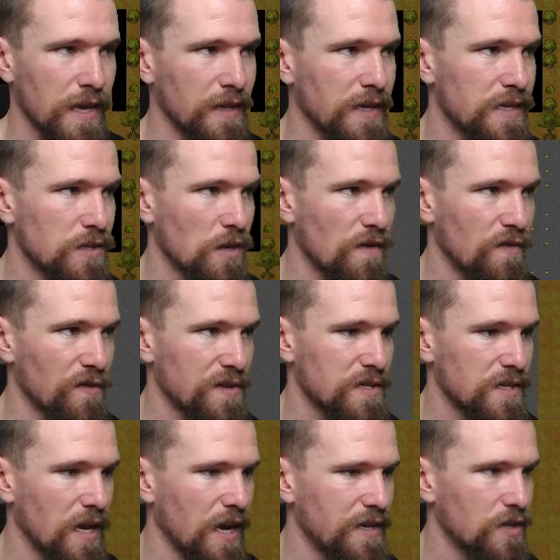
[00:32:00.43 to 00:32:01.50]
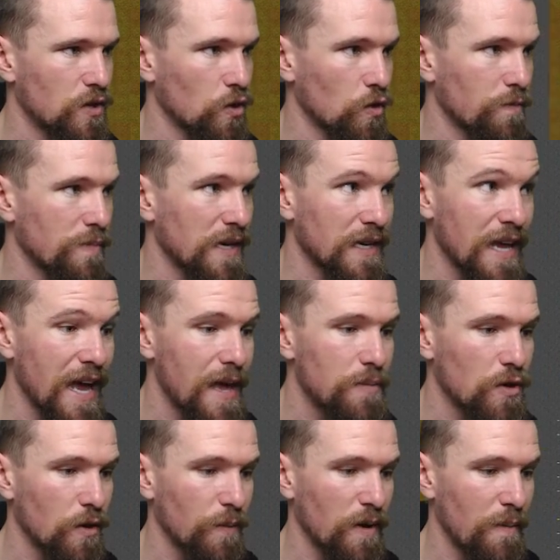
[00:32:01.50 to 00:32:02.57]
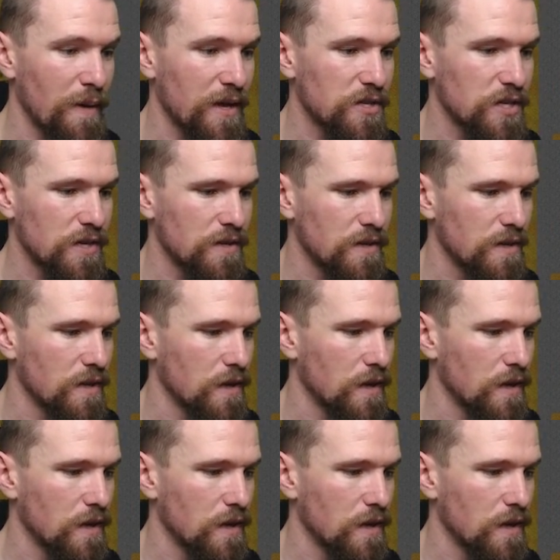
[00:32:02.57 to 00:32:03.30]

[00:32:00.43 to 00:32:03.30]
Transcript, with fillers: that leads off on the side. Could be a lab, could be a mansion.